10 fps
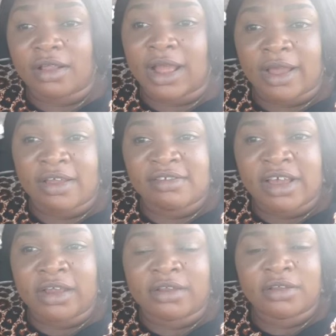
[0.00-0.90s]
like I
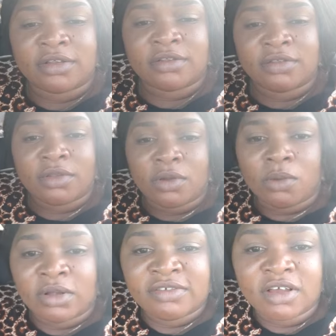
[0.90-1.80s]
said.
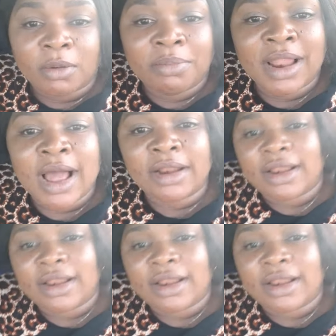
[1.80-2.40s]
What's your plan?